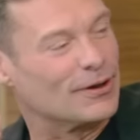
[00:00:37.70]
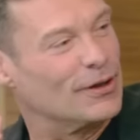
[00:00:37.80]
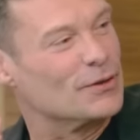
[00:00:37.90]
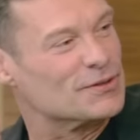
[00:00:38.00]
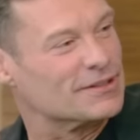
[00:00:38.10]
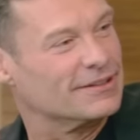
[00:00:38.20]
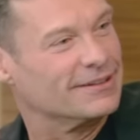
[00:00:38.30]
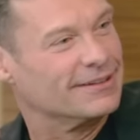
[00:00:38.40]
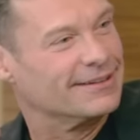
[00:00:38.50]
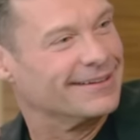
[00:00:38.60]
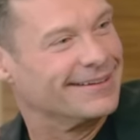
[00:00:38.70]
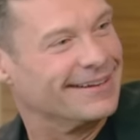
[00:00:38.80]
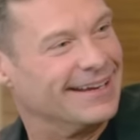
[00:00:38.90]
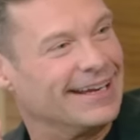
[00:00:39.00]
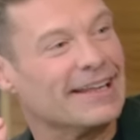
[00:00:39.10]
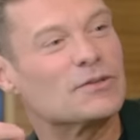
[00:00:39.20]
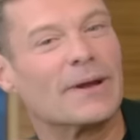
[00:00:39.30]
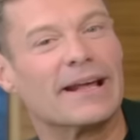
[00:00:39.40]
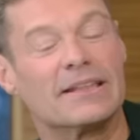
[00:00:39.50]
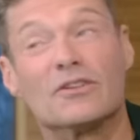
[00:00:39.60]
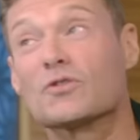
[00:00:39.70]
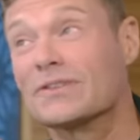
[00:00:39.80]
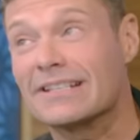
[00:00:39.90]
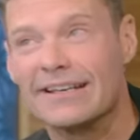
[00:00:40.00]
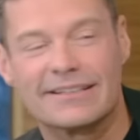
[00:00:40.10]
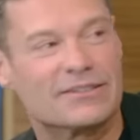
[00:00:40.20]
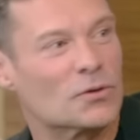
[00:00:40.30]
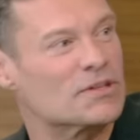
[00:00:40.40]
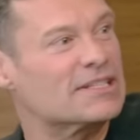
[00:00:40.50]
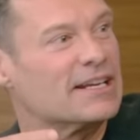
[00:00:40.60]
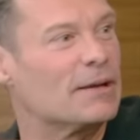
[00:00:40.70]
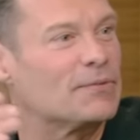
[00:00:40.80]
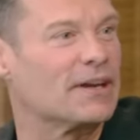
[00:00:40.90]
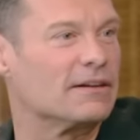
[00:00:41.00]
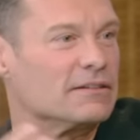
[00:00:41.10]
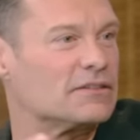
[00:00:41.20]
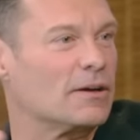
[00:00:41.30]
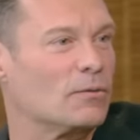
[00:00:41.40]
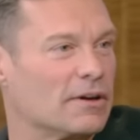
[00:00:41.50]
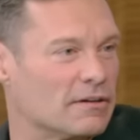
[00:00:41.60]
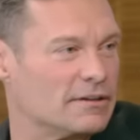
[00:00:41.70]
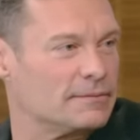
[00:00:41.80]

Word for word: close. It keeps them young. It, it keeps I, the Georgia's older dogs young. Georgia's getting up there, and so yeah. I wanted to.